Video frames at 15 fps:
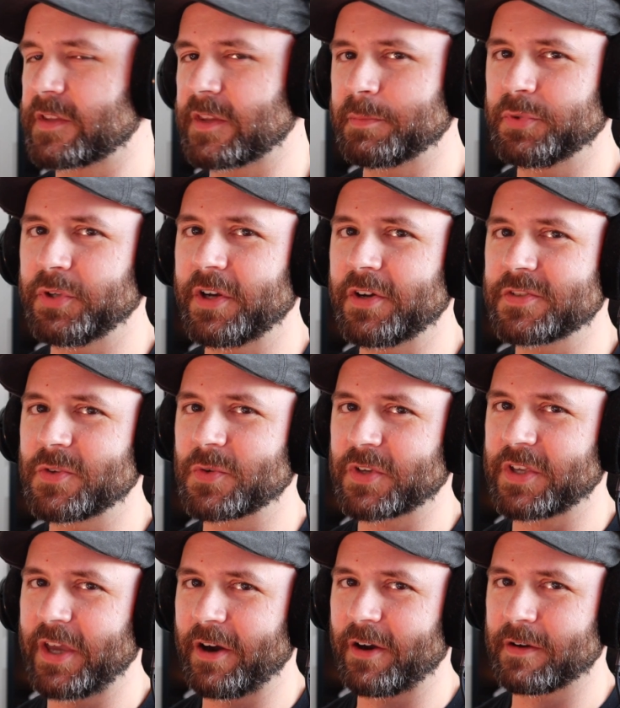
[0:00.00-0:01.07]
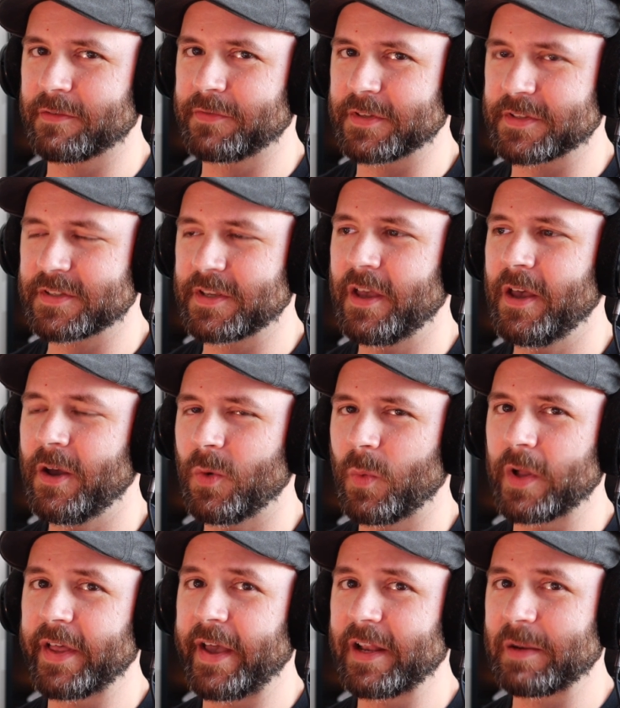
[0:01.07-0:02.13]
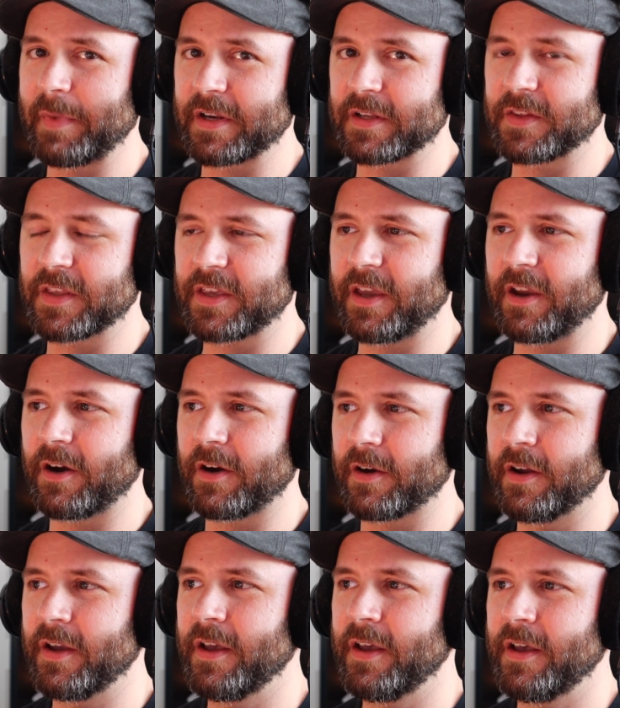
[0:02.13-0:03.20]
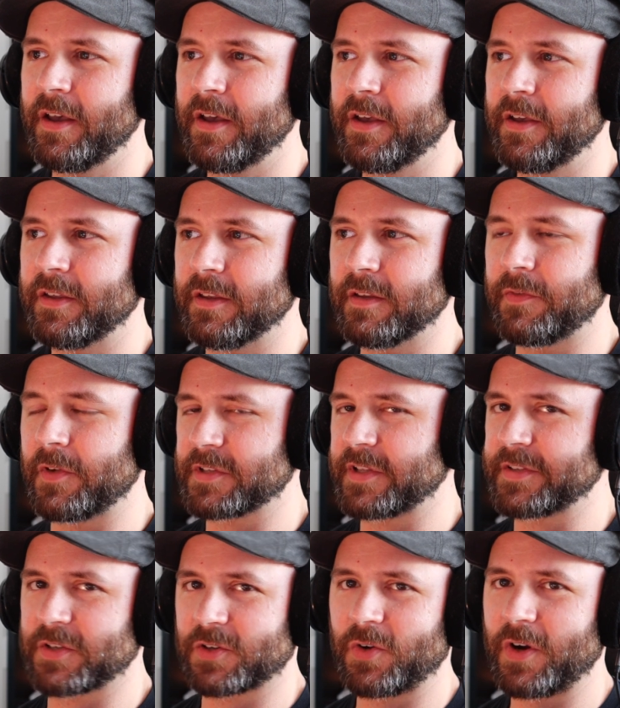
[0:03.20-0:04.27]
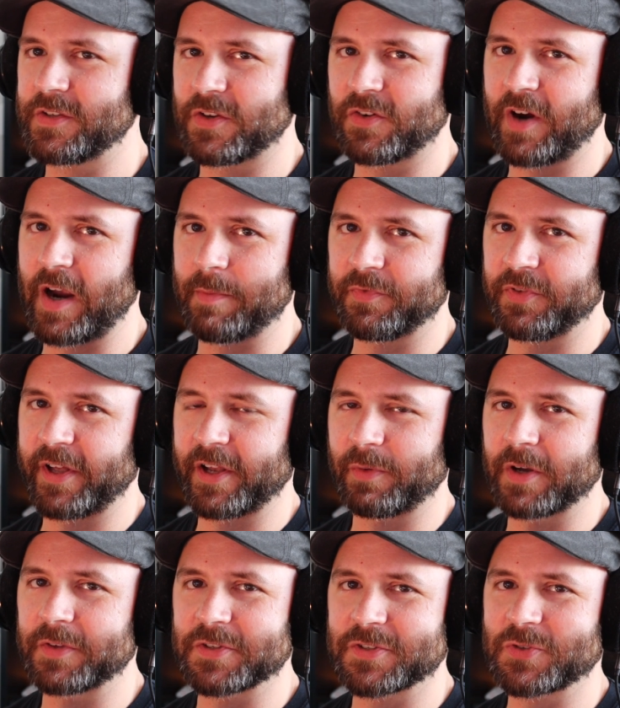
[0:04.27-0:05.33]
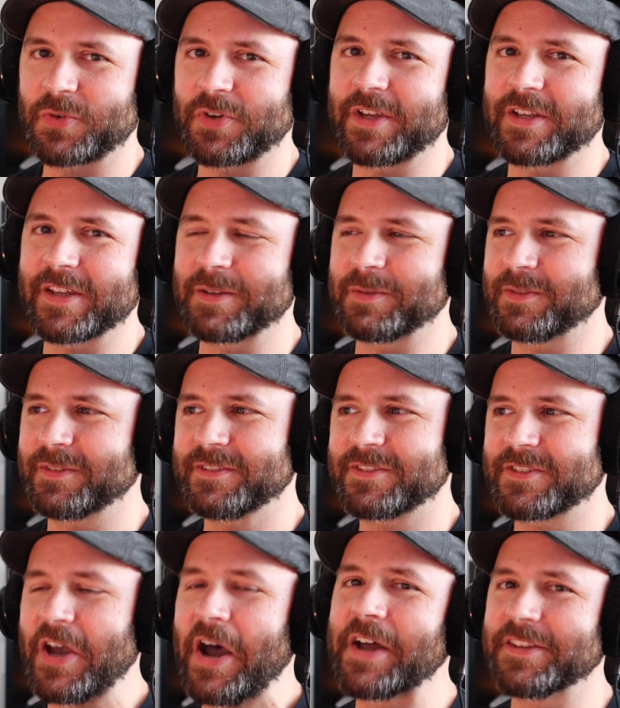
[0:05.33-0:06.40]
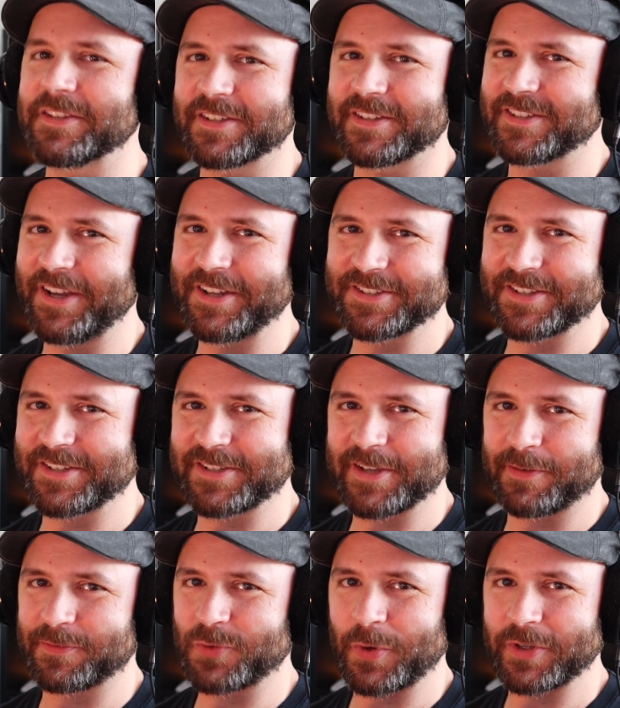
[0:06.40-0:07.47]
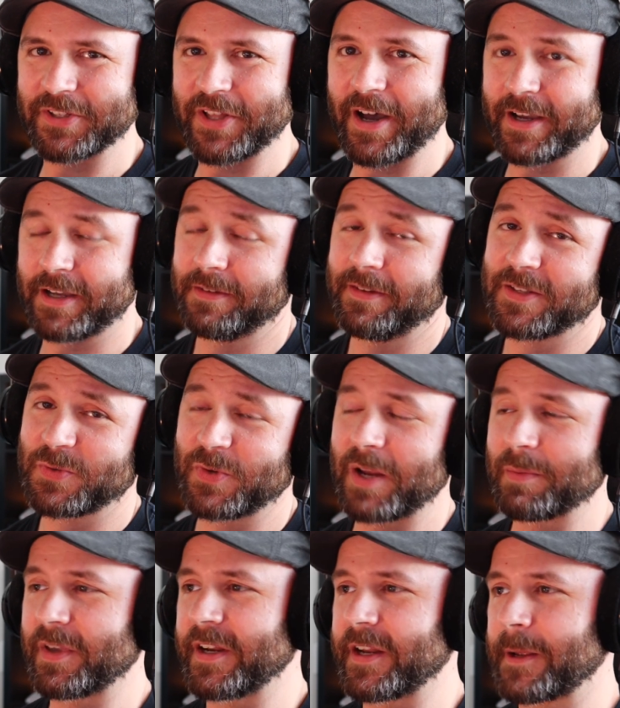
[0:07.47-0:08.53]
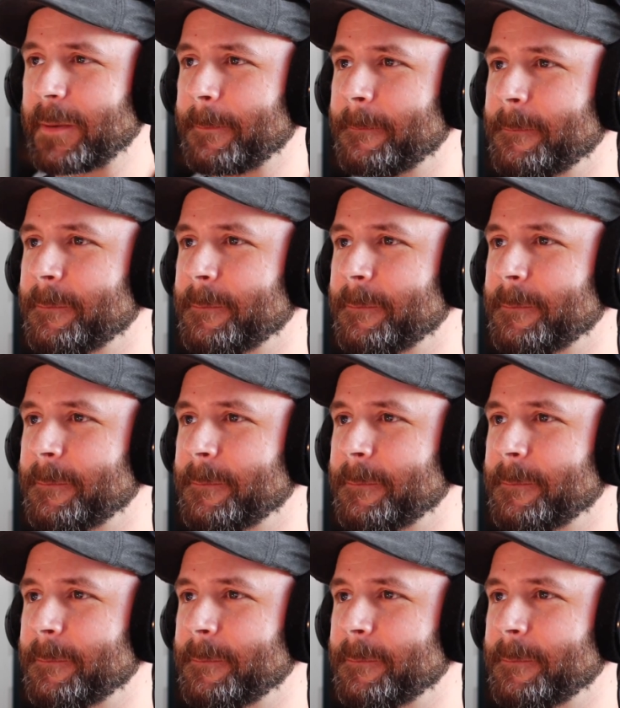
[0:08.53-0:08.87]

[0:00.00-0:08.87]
Like, the players don't care if it's well animated. They care if there's lots of crazy crap flying around the screen and tons of stuff to unlock. That's what I'm getting.